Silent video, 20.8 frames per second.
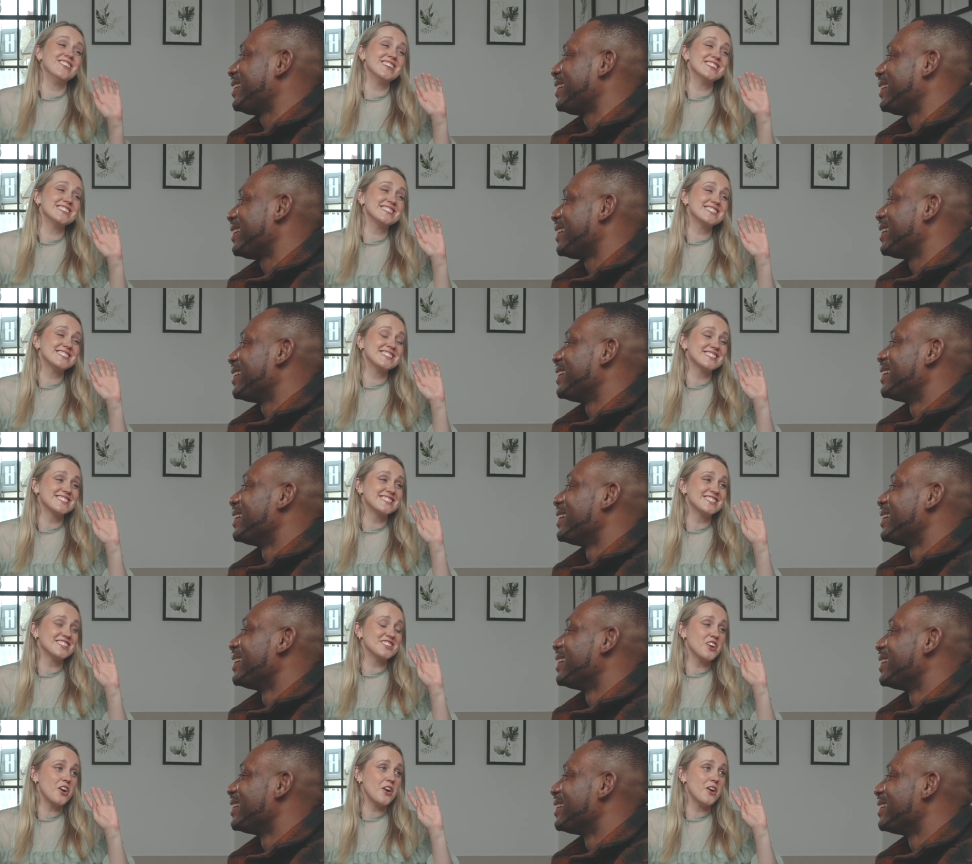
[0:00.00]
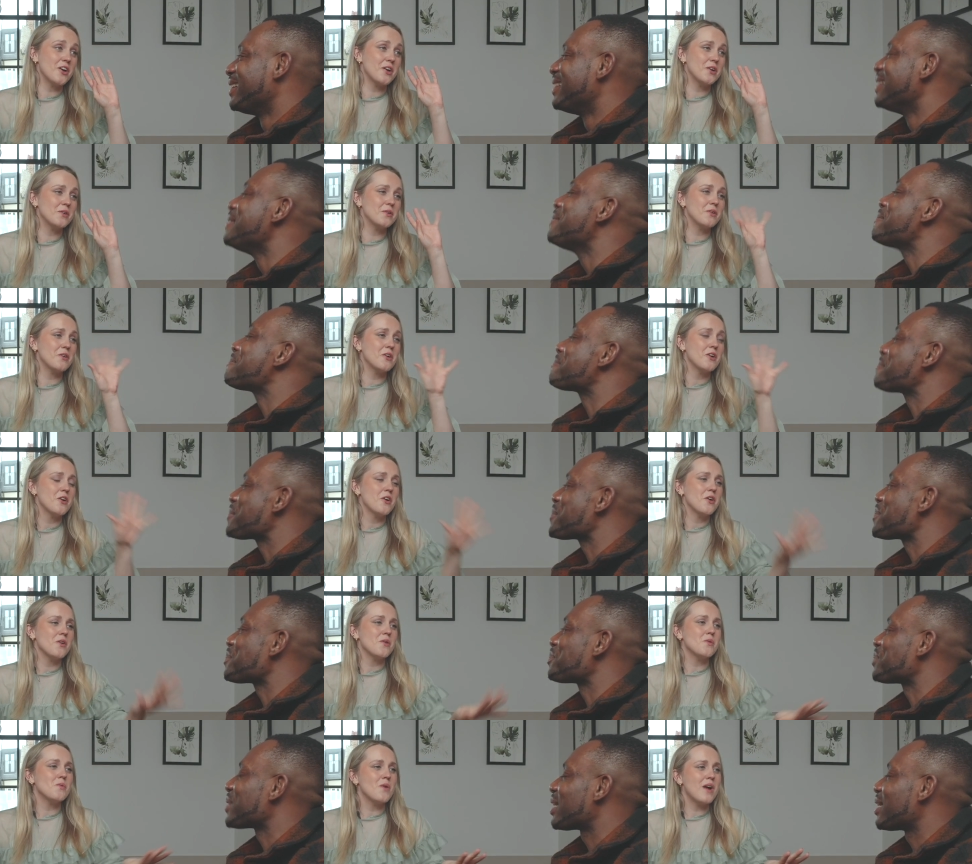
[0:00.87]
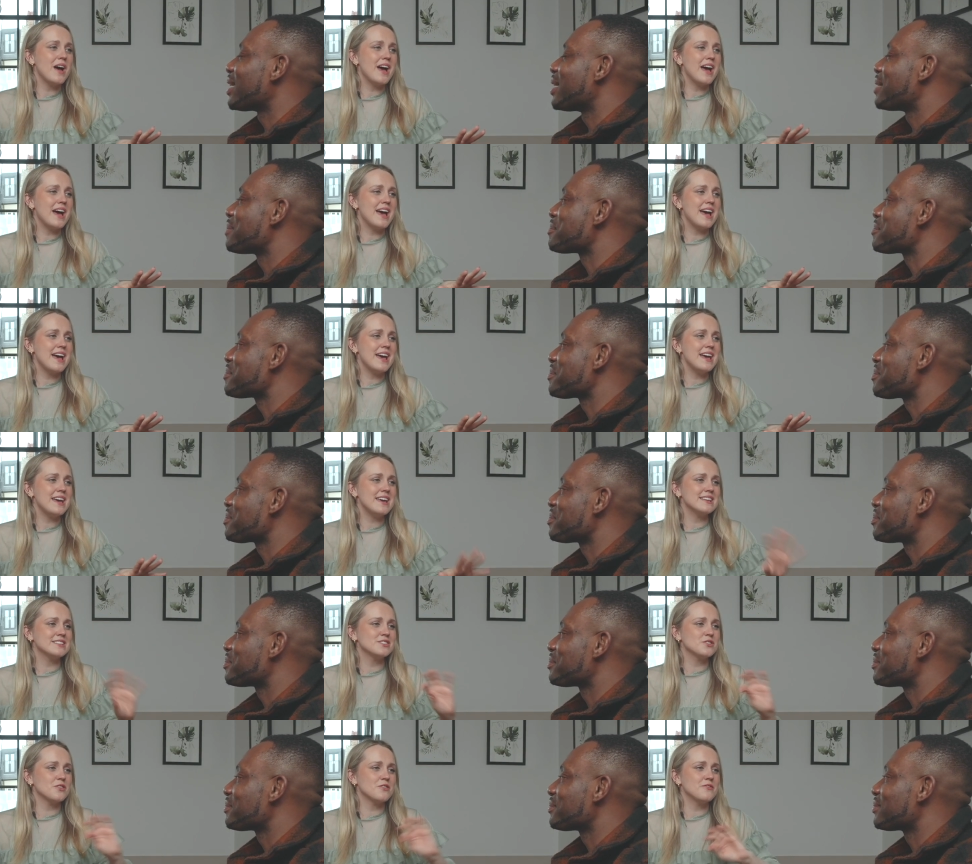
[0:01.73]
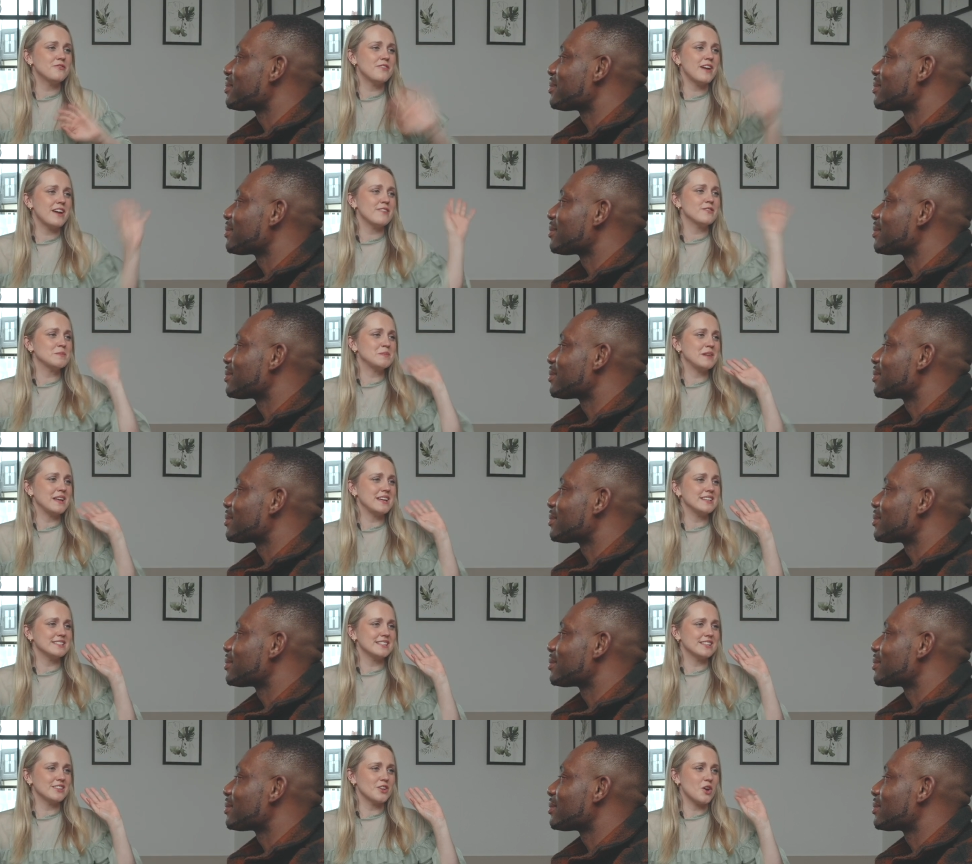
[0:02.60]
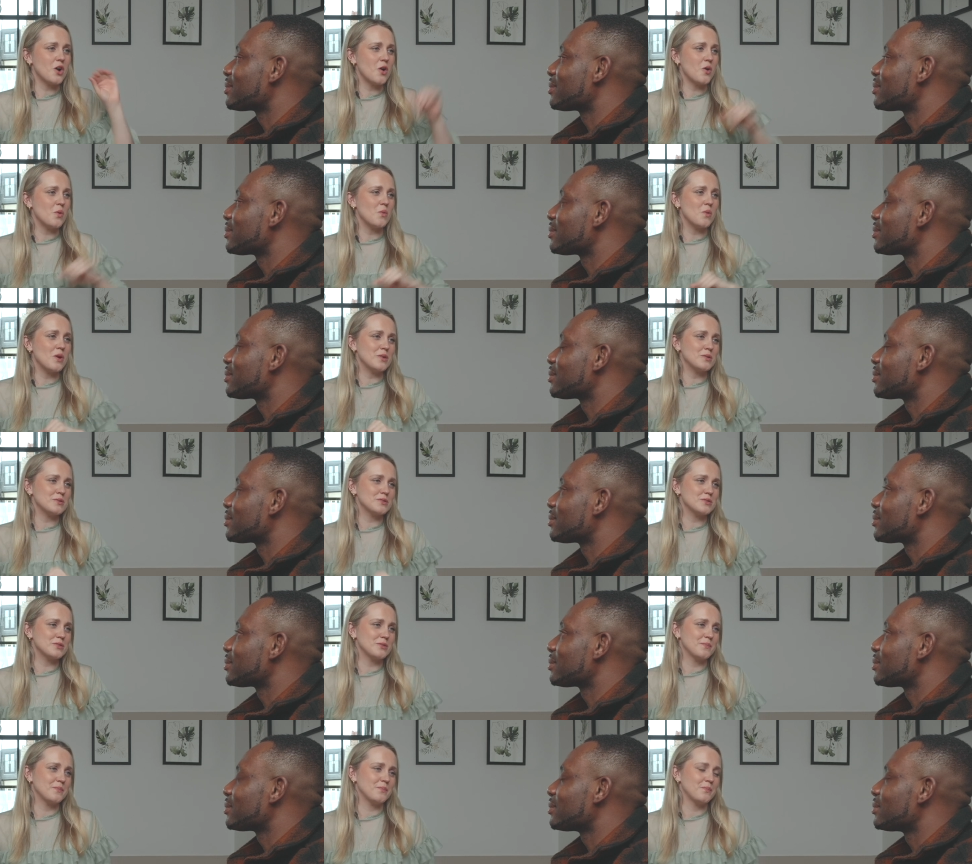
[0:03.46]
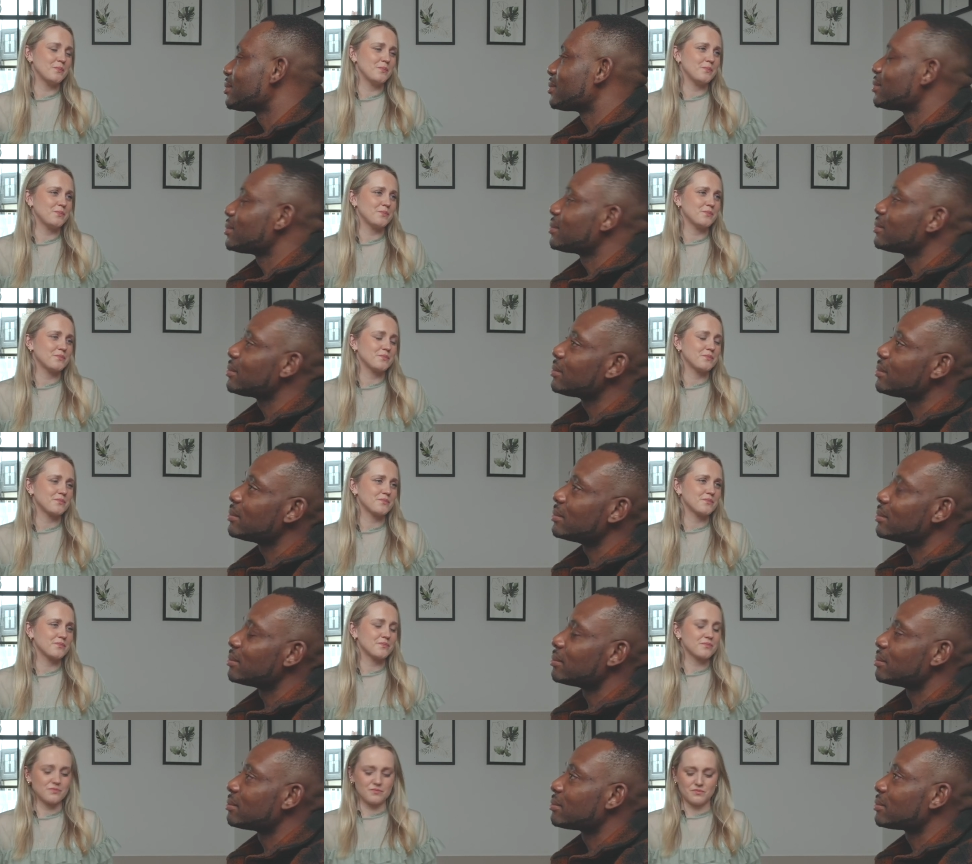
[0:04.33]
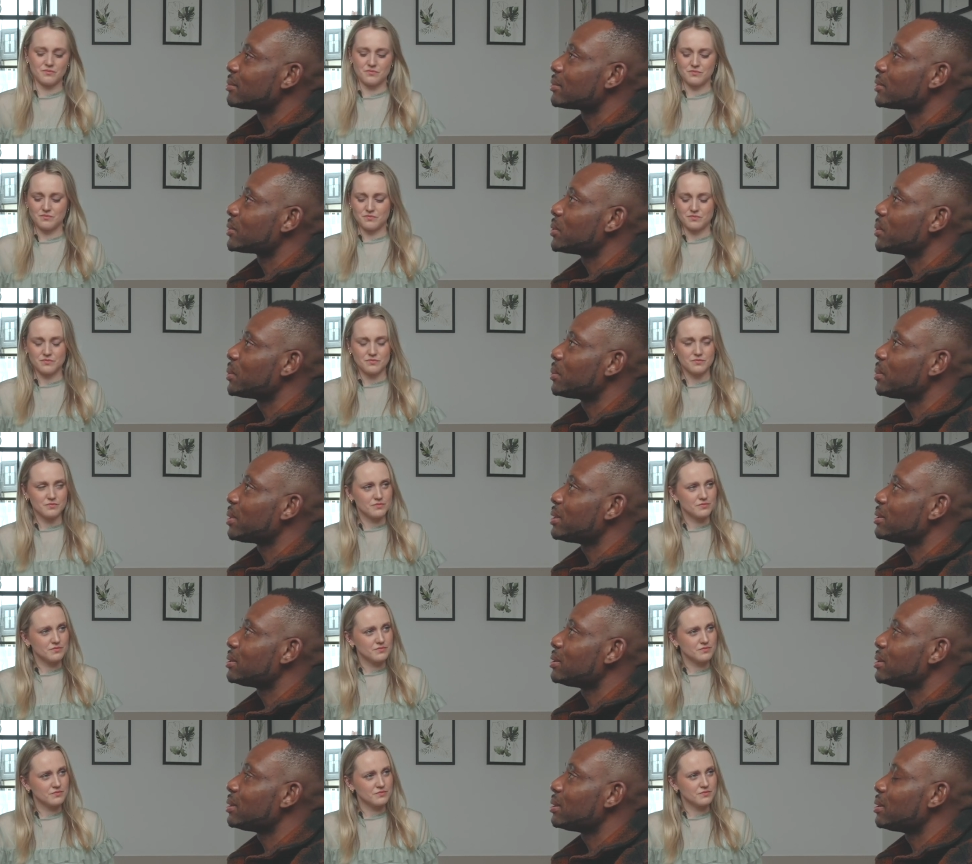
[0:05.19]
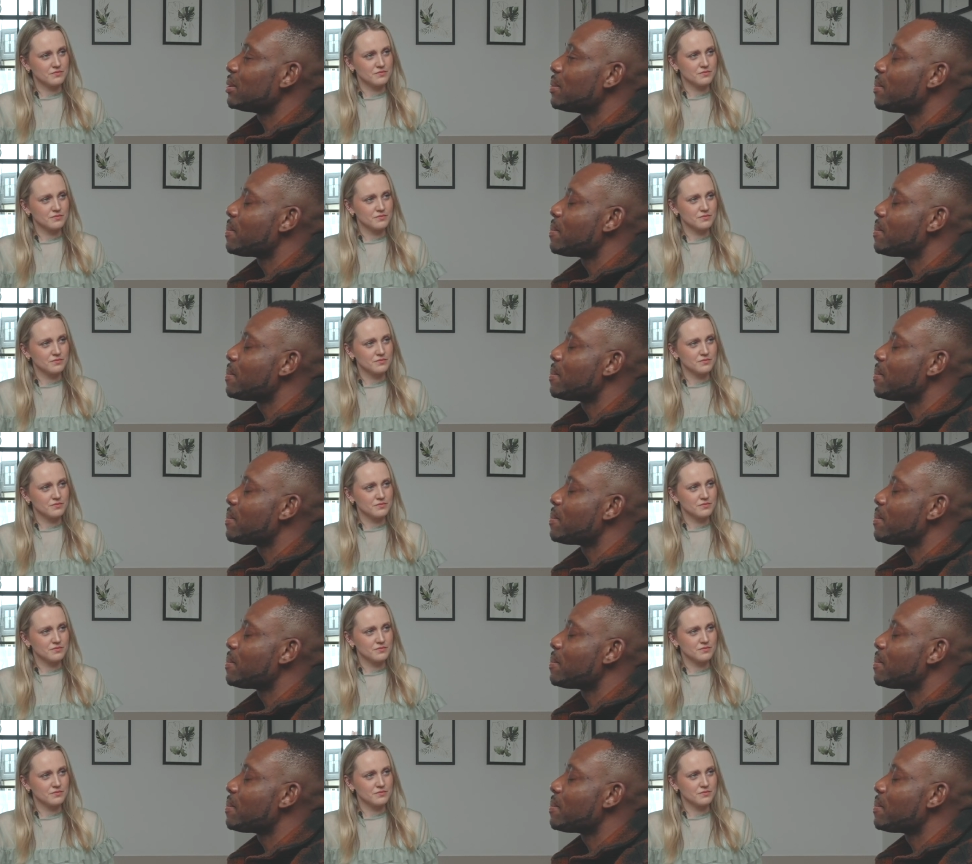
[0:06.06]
Speaker 1: wanted to know where is your favourite place in the whole world?
Speaker 2: Hmm, good question.